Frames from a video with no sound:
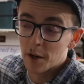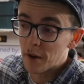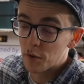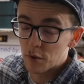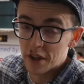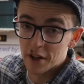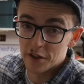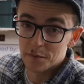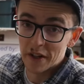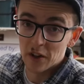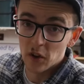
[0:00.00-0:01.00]
It really does
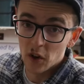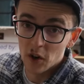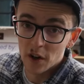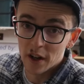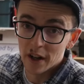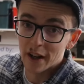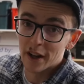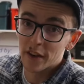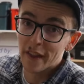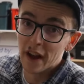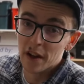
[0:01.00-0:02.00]
mean a lot,
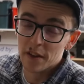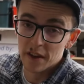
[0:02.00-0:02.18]
and that,